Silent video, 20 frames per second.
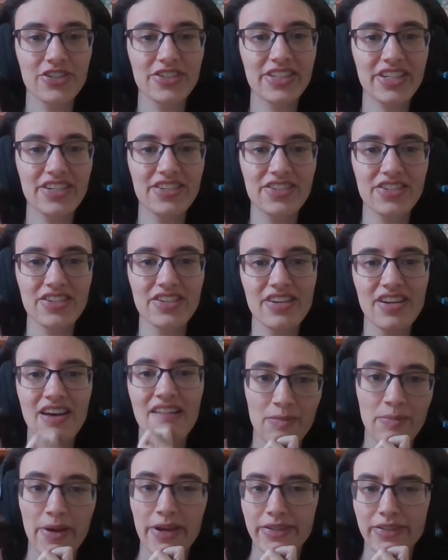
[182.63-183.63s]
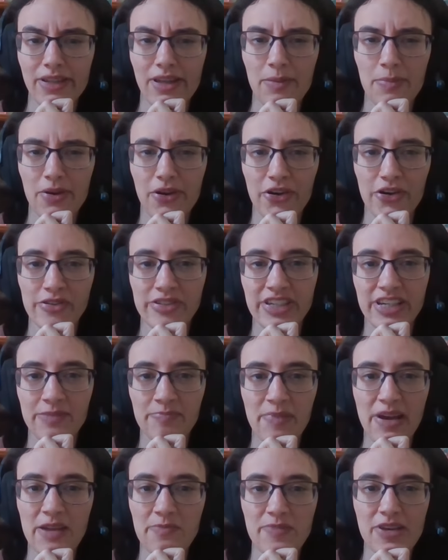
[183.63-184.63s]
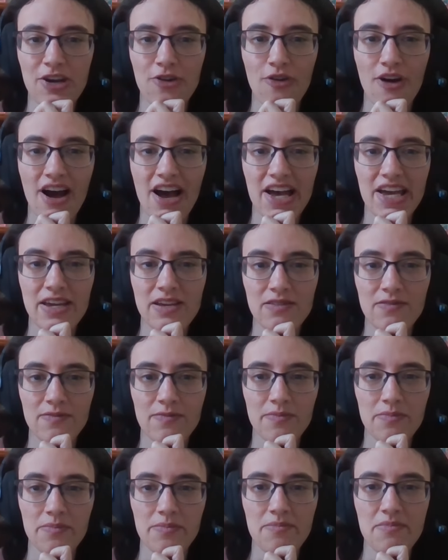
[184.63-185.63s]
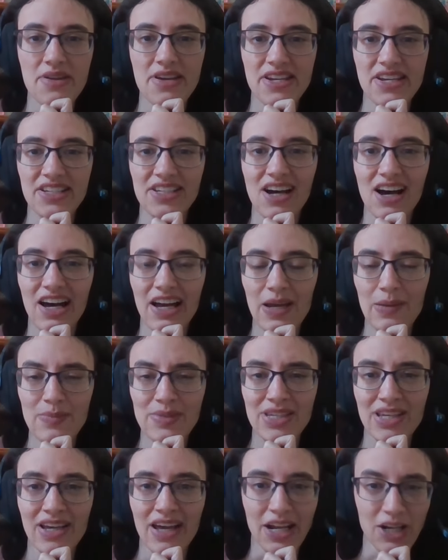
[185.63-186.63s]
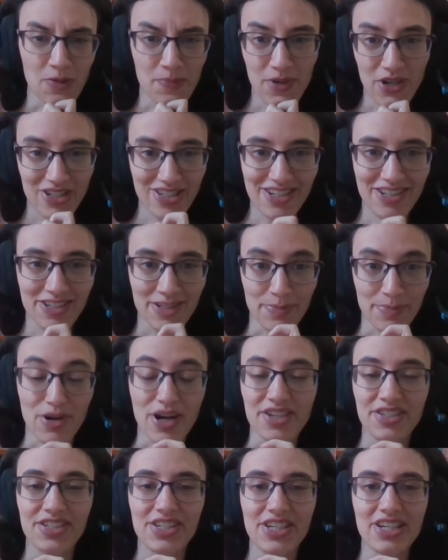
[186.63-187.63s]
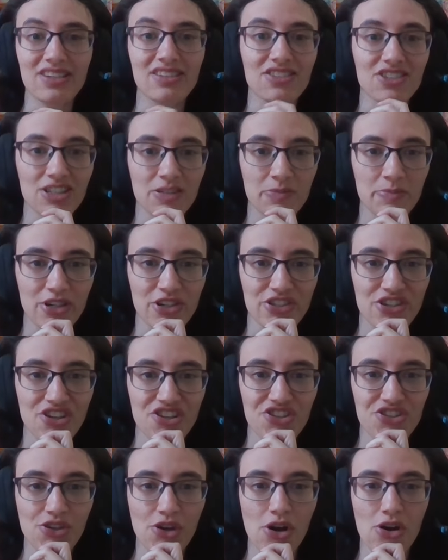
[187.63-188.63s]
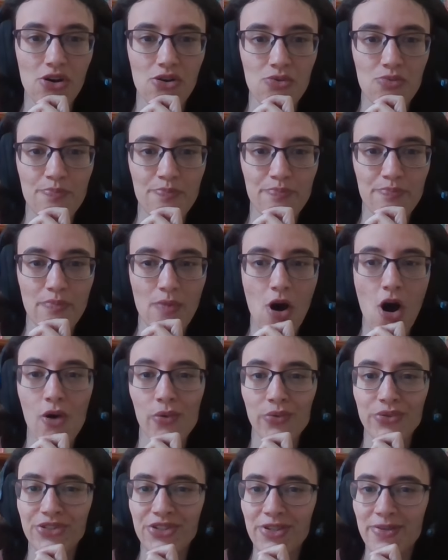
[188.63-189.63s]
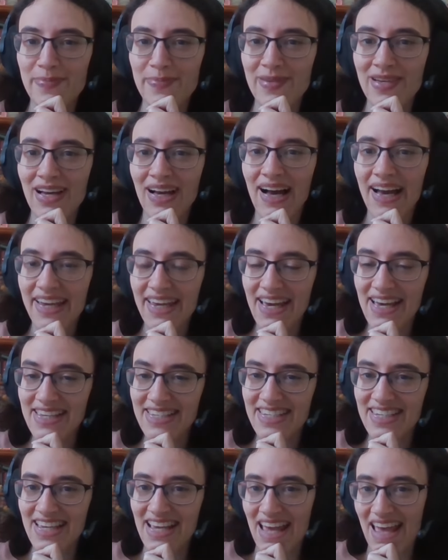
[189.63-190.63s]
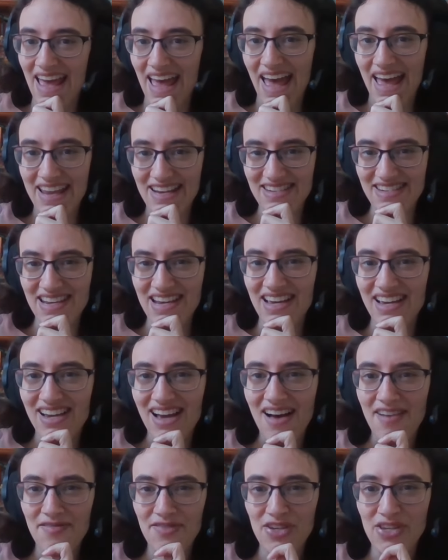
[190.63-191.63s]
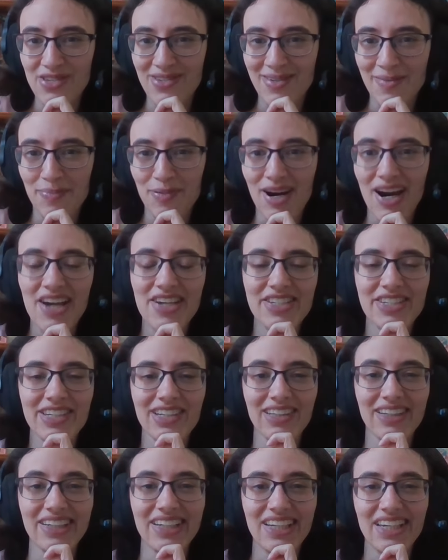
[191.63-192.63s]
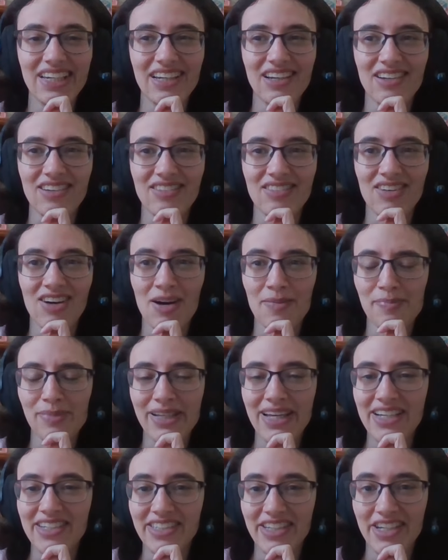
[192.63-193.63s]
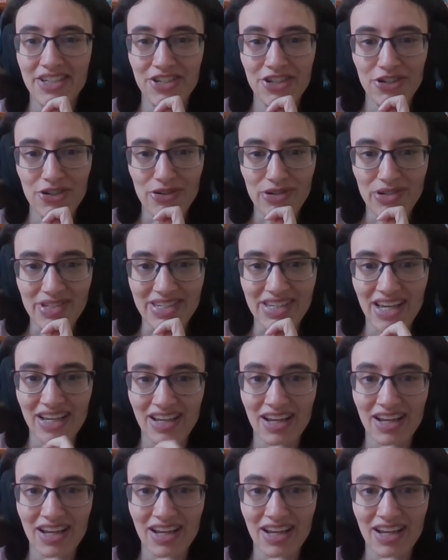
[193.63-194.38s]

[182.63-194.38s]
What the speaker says: season, basically because it made me cry many times. And not because it's depressing, it's just because it's so wholesome, I guess, and covers surprisingly complex issues.